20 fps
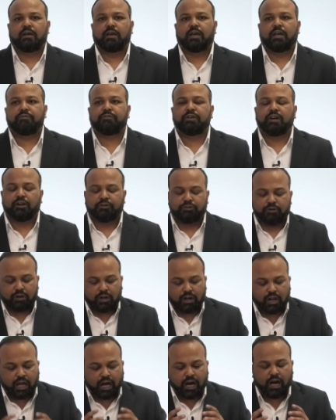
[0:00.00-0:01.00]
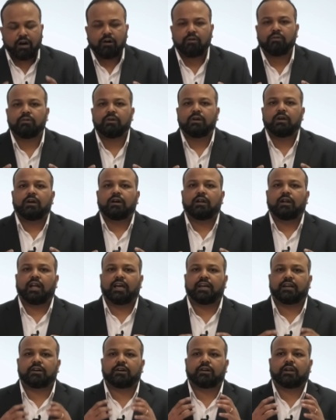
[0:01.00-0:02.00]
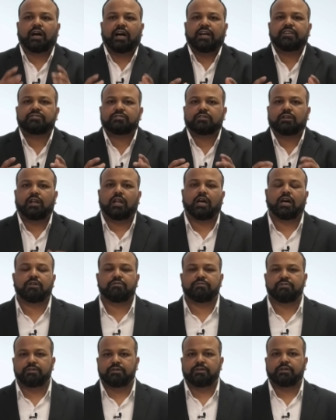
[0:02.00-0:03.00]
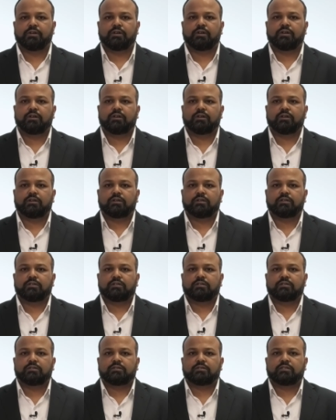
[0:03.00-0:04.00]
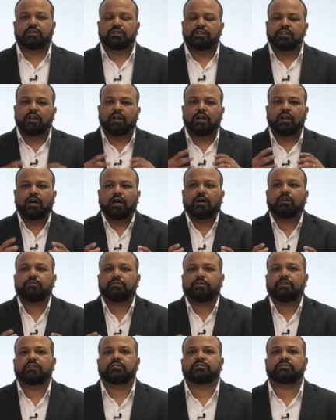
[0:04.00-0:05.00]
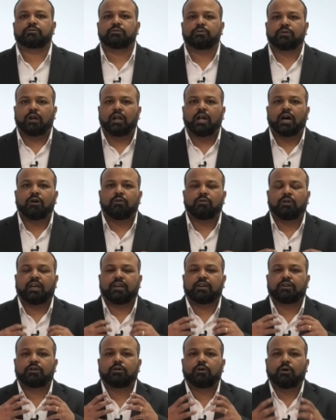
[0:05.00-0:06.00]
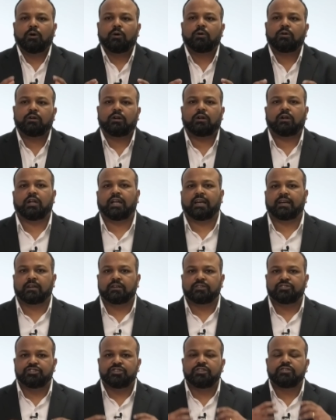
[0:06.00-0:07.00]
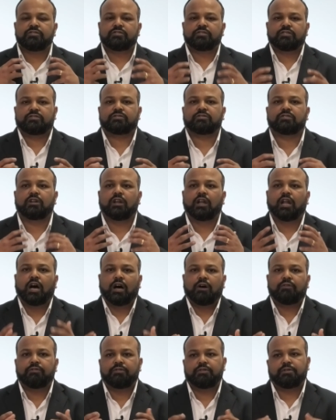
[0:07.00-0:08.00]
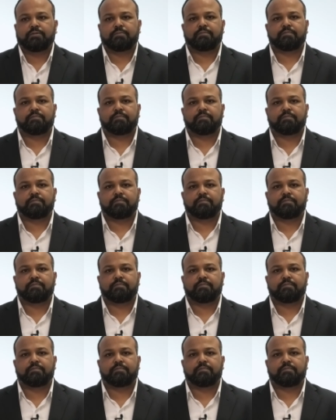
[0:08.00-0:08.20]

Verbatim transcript: And we are to love like Christ loved. The real love is to love like God, like Jesus loved.